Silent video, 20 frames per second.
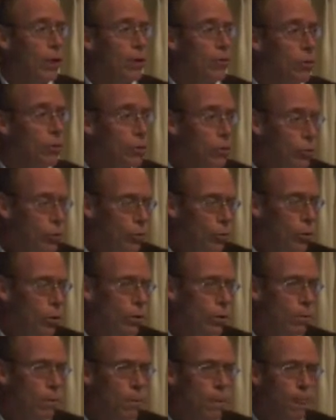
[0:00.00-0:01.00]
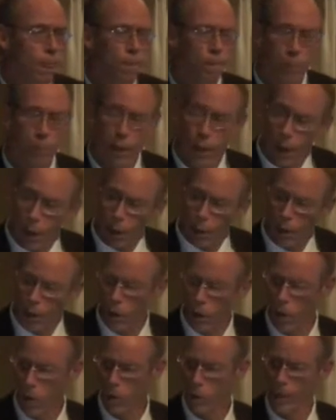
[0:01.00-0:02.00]
unusual,
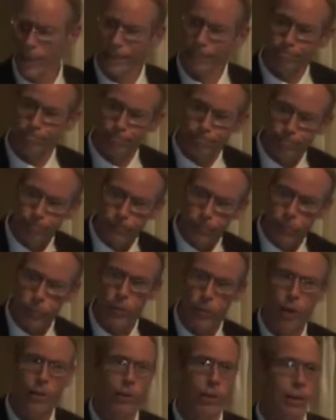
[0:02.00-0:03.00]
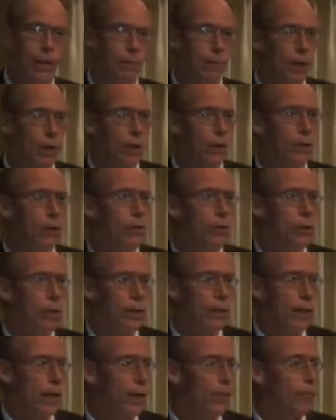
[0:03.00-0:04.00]
although nothing can be
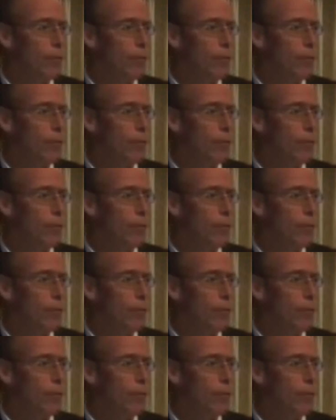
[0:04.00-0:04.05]
concluded yet